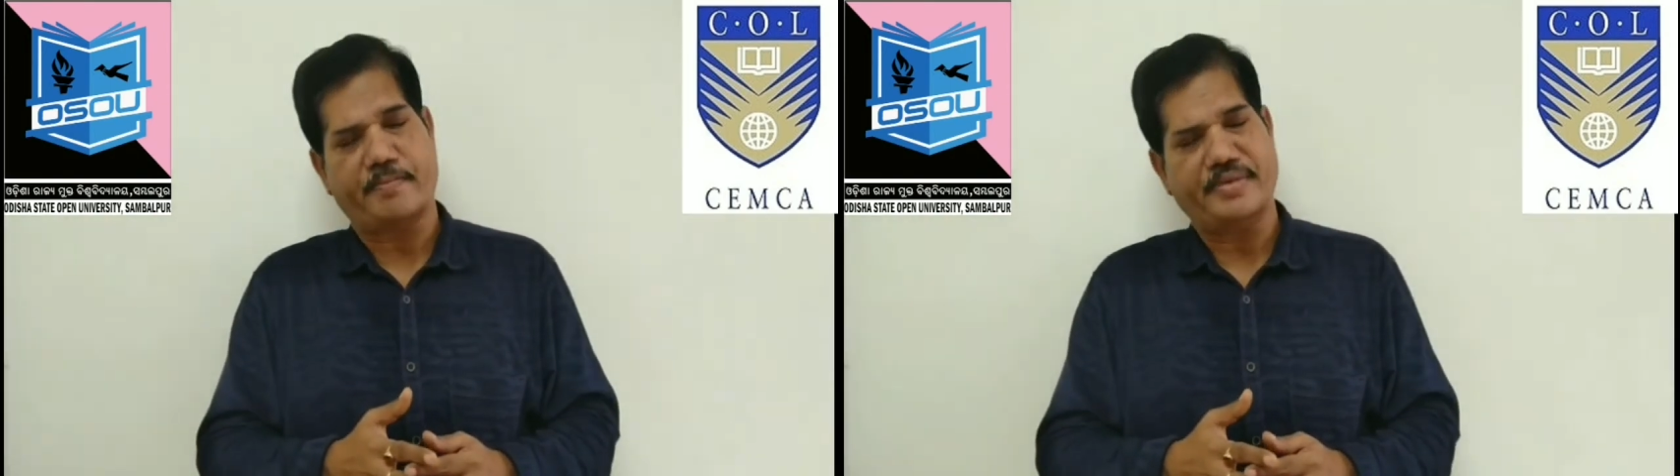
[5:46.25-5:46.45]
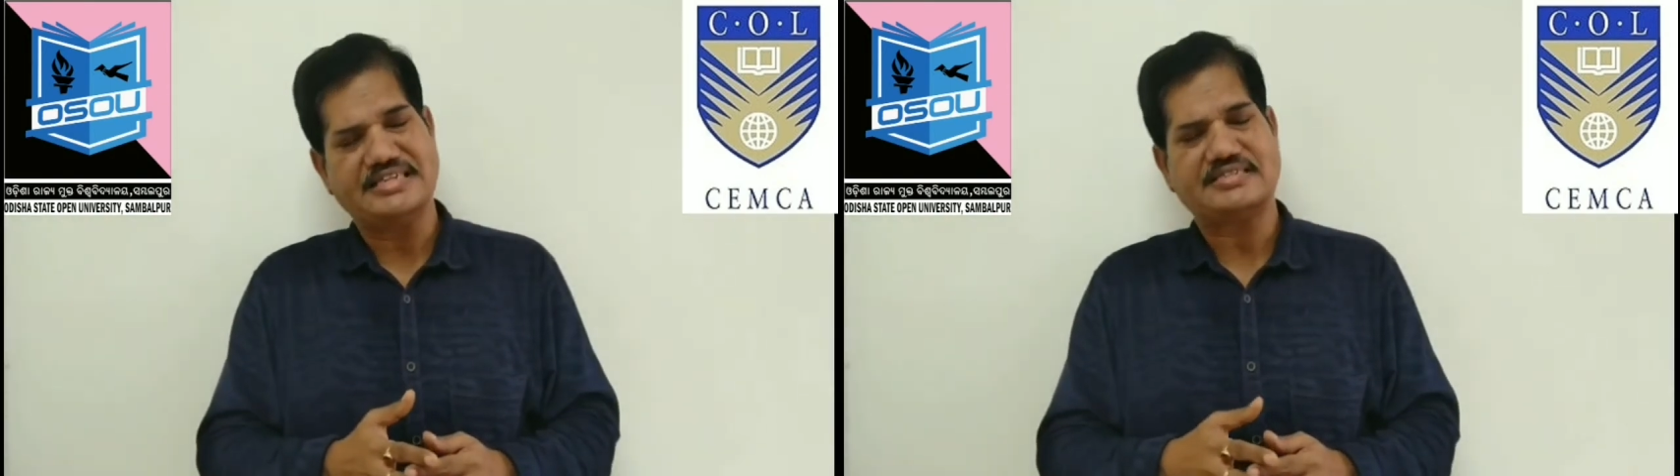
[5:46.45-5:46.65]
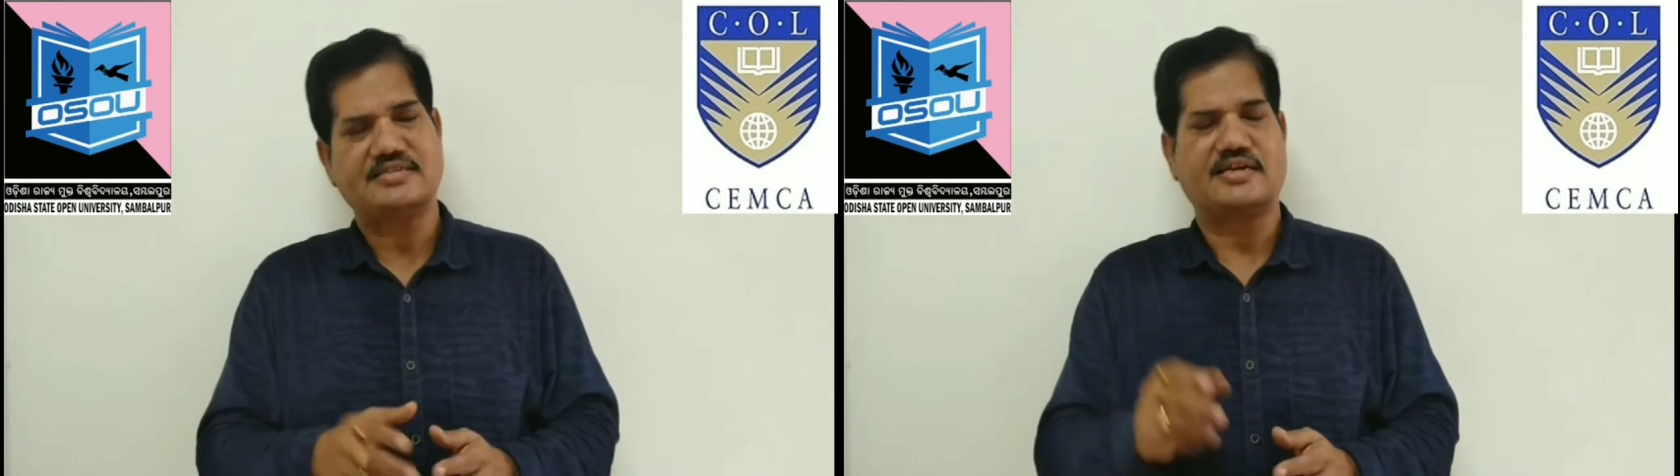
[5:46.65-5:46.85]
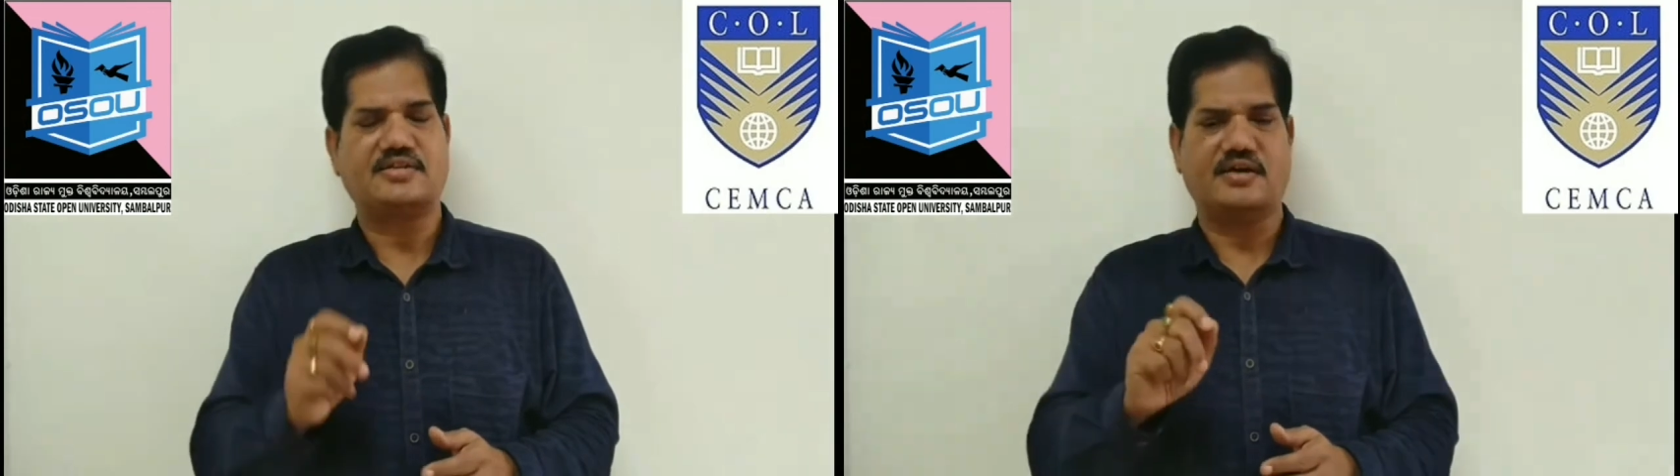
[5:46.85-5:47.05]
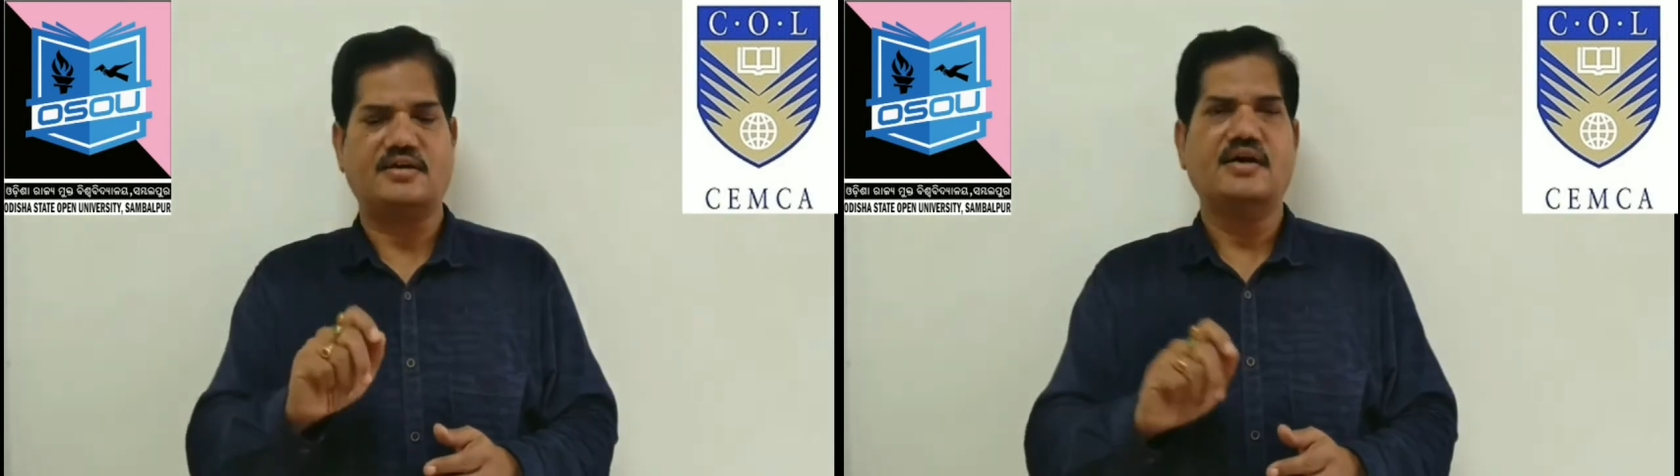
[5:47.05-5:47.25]
happens
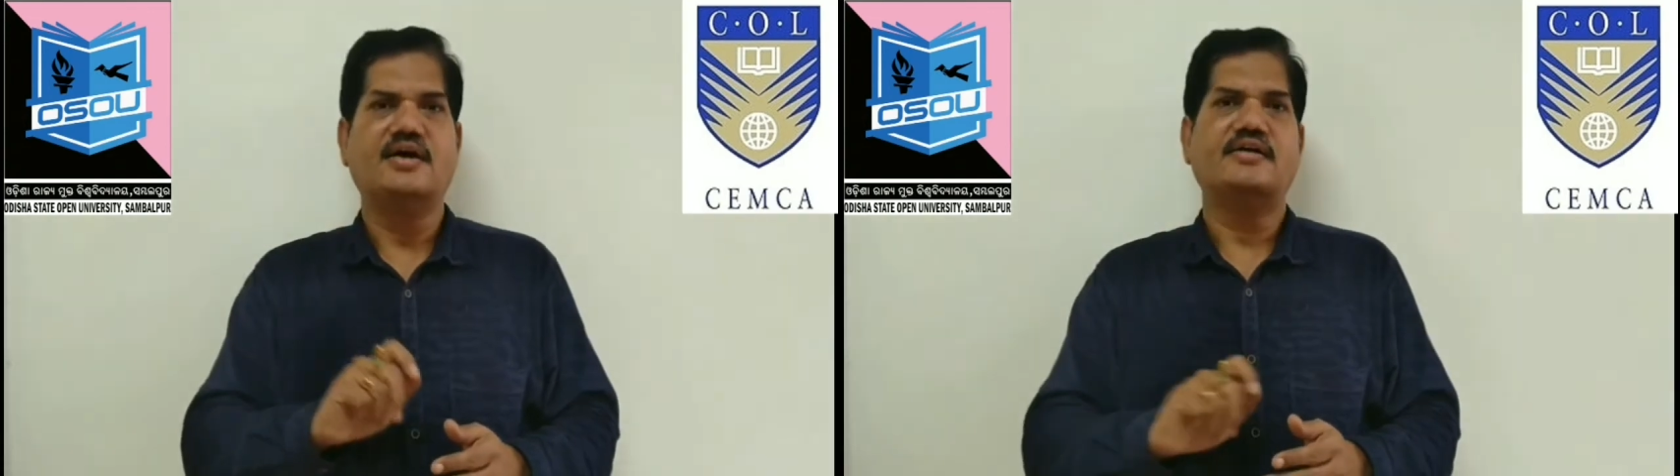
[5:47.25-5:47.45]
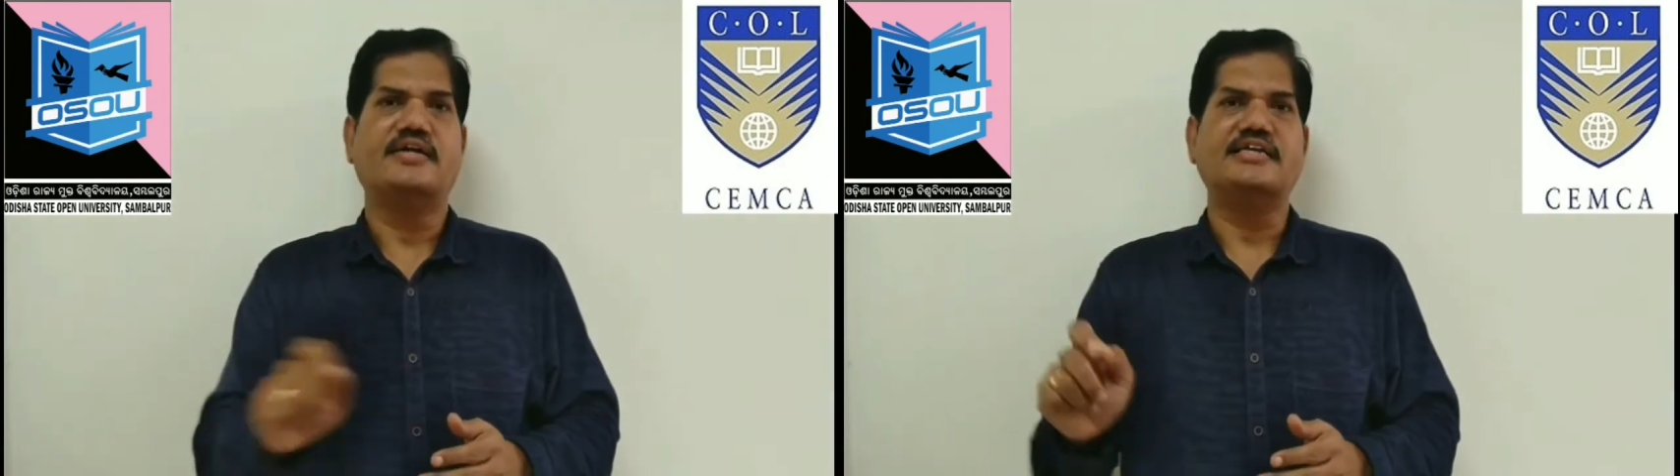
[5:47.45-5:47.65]
that the